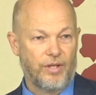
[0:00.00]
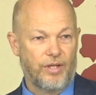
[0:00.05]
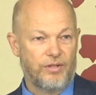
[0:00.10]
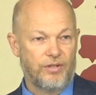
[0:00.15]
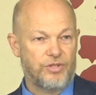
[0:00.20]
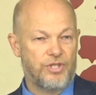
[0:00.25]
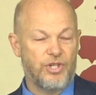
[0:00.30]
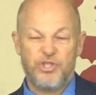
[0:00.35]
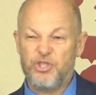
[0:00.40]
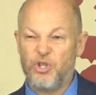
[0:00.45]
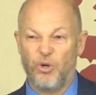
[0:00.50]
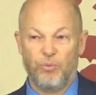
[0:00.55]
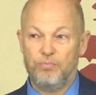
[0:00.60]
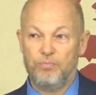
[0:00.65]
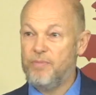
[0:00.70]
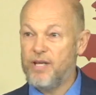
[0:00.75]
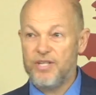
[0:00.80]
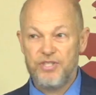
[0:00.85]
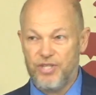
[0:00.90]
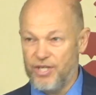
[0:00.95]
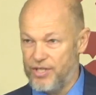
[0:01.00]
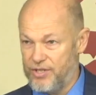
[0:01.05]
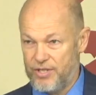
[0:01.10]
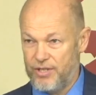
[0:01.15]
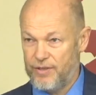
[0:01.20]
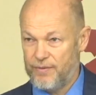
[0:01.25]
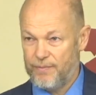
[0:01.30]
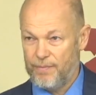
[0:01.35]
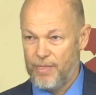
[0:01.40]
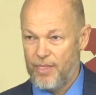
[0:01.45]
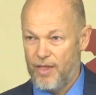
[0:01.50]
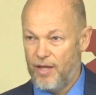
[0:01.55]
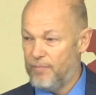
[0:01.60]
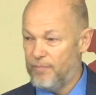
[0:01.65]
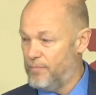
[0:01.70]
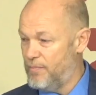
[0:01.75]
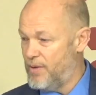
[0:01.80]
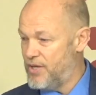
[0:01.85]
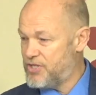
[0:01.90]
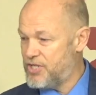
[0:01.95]
Just don't miss it.
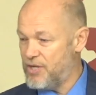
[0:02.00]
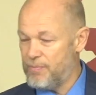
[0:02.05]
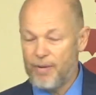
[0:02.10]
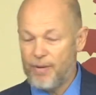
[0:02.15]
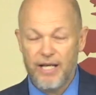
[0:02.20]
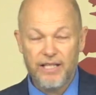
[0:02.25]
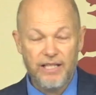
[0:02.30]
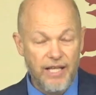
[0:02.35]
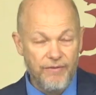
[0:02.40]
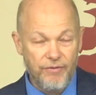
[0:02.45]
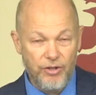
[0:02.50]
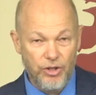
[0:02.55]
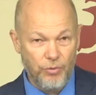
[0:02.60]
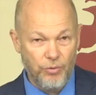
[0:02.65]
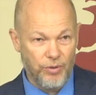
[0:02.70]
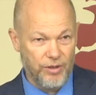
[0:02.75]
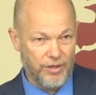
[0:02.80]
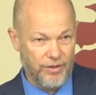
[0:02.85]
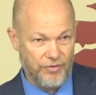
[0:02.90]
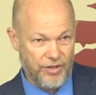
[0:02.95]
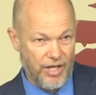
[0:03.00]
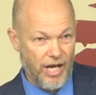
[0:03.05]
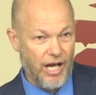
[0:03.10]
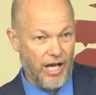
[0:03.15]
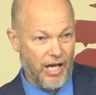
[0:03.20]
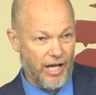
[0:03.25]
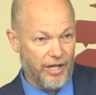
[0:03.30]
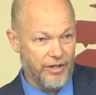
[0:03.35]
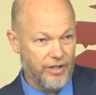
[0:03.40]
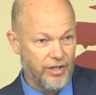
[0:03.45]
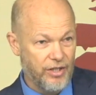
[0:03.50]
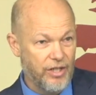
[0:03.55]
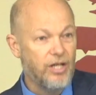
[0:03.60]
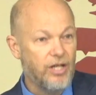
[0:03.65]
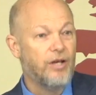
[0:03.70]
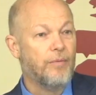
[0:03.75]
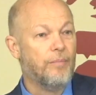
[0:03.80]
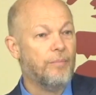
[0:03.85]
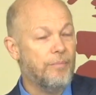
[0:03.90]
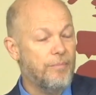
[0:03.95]
Miss it by leaving the will of God.
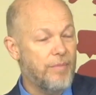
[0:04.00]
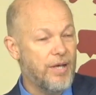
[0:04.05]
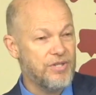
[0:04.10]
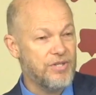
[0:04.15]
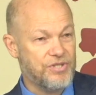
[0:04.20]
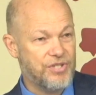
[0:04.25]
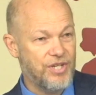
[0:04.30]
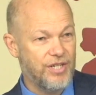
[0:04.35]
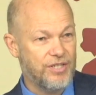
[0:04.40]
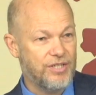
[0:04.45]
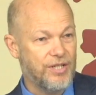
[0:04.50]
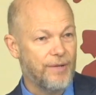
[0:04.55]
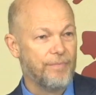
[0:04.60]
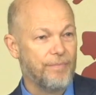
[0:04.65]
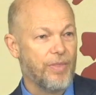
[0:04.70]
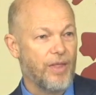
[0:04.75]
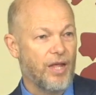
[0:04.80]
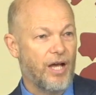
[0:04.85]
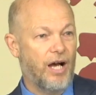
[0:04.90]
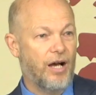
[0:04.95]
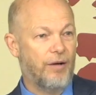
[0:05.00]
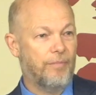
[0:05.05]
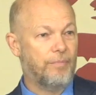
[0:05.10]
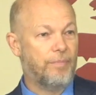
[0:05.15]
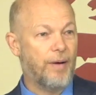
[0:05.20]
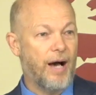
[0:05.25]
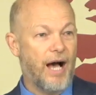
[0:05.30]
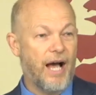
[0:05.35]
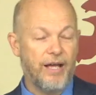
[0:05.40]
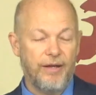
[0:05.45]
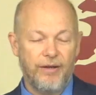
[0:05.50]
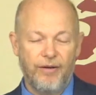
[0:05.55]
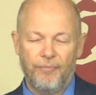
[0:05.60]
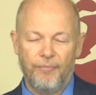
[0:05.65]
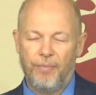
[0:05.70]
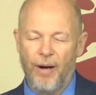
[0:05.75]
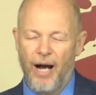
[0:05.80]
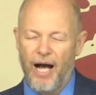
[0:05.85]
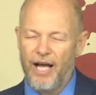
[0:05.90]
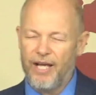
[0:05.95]
Miss it
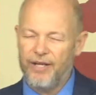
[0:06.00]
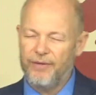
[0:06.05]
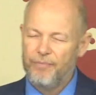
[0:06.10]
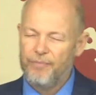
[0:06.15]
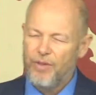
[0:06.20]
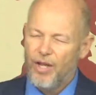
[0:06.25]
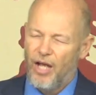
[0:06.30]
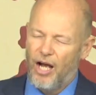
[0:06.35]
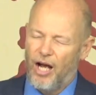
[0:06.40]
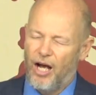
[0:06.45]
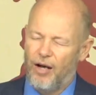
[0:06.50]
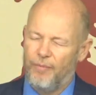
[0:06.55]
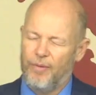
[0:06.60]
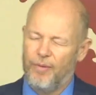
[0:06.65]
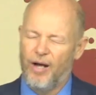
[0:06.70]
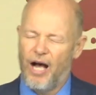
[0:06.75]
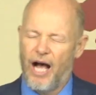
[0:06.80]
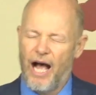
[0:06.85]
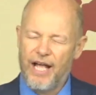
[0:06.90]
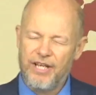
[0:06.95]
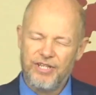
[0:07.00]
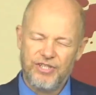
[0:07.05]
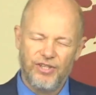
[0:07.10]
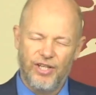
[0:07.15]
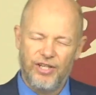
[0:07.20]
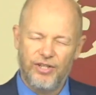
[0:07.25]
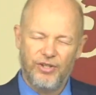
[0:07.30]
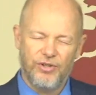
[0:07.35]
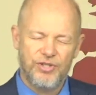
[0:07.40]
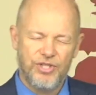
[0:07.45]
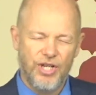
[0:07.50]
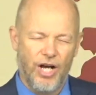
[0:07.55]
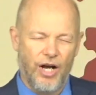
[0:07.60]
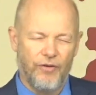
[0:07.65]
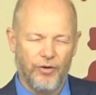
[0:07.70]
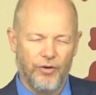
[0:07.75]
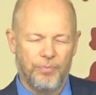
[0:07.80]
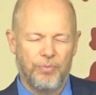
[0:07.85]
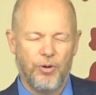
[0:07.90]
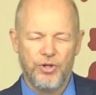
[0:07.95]
by isolating yourself
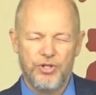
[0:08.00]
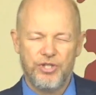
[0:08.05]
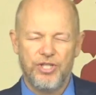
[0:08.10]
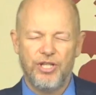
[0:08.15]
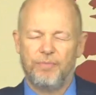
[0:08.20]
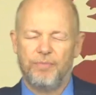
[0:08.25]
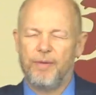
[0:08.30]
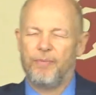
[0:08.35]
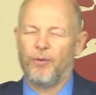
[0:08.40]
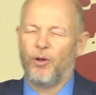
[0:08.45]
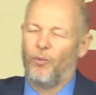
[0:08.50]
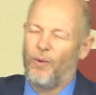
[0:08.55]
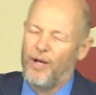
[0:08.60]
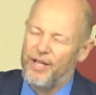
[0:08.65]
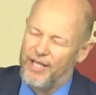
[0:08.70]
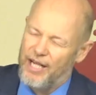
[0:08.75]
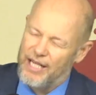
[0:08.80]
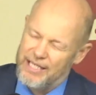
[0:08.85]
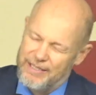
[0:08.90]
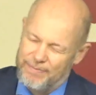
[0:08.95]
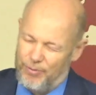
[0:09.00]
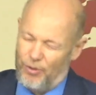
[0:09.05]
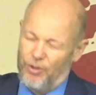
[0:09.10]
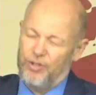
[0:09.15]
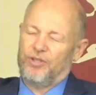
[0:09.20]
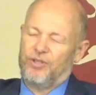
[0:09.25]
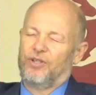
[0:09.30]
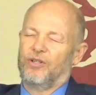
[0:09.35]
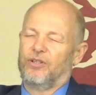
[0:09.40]
or pushing the people away that God's put in your